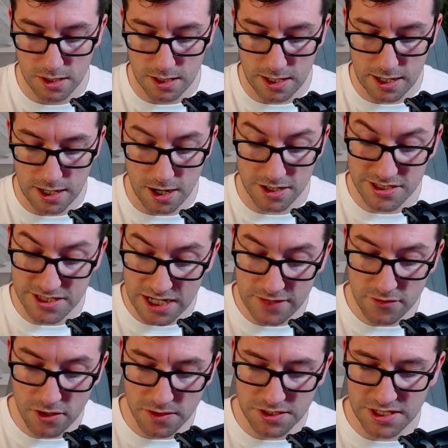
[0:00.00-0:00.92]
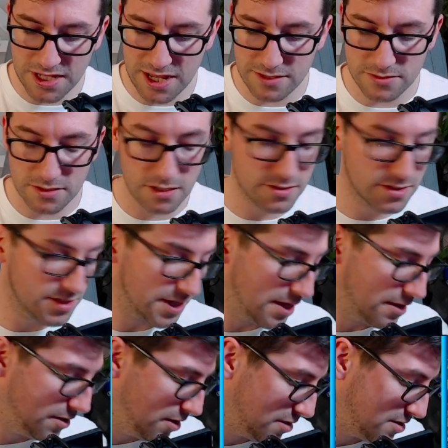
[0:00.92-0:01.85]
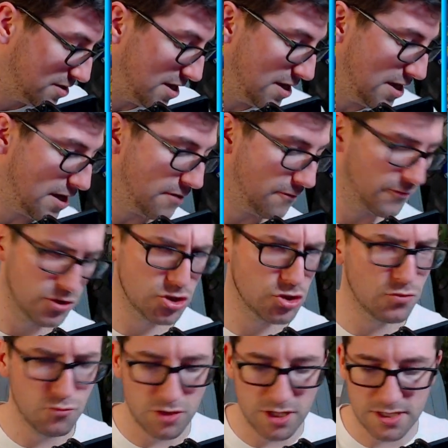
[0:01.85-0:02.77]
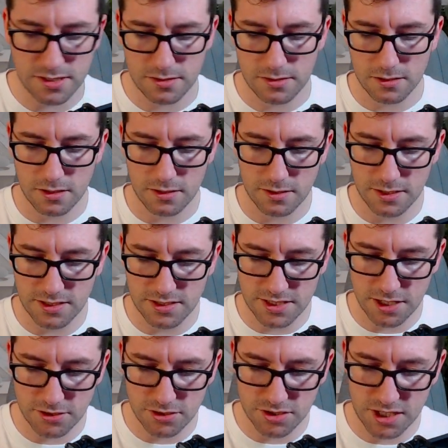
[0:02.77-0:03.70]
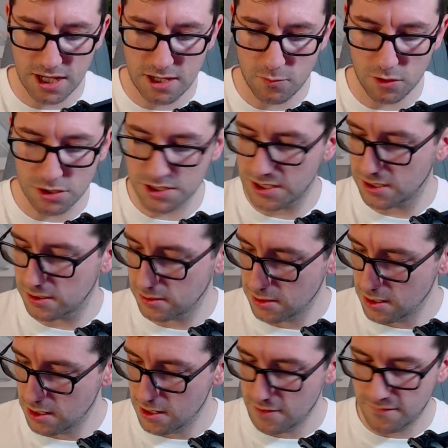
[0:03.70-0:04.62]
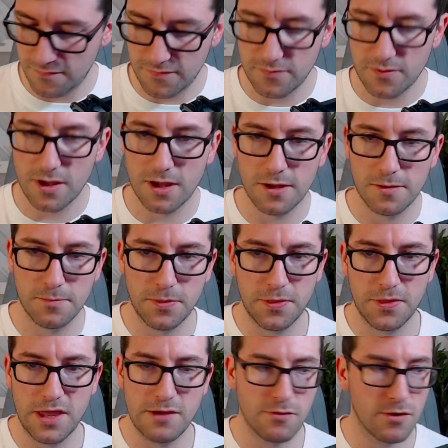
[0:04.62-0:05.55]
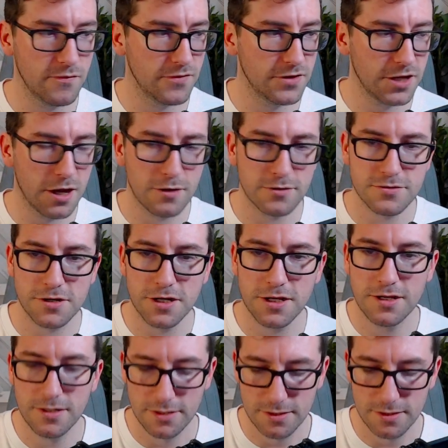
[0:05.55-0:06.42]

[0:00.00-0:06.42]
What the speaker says: I still haven't got the DLC yet for some reason, instead of just keep watching theory videos on it.